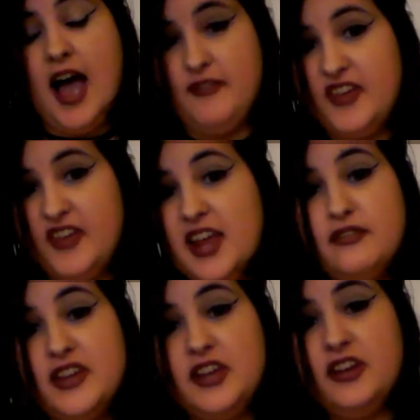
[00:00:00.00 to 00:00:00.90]
I figured
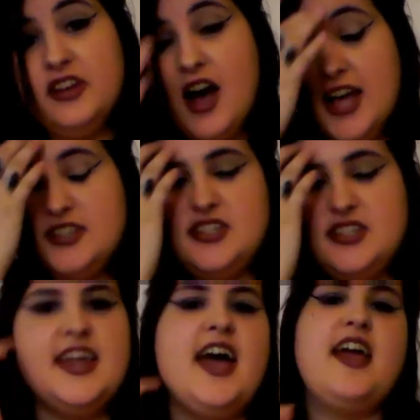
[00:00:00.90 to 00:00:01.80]
for you guys
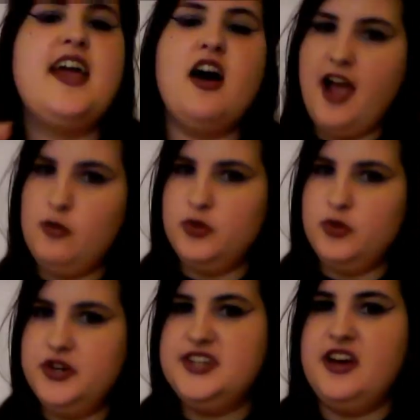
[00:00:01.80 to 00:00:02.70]
today I
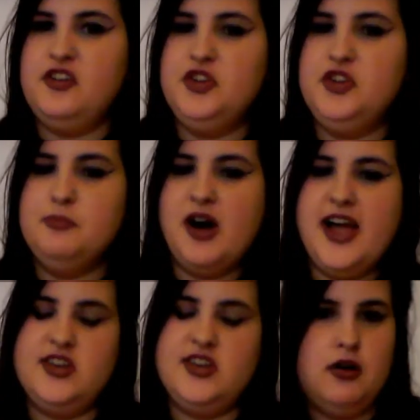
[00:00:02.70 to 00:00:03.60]
would tell you
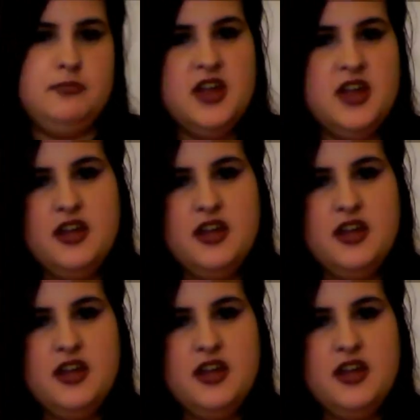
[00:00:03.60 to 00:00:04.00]
my top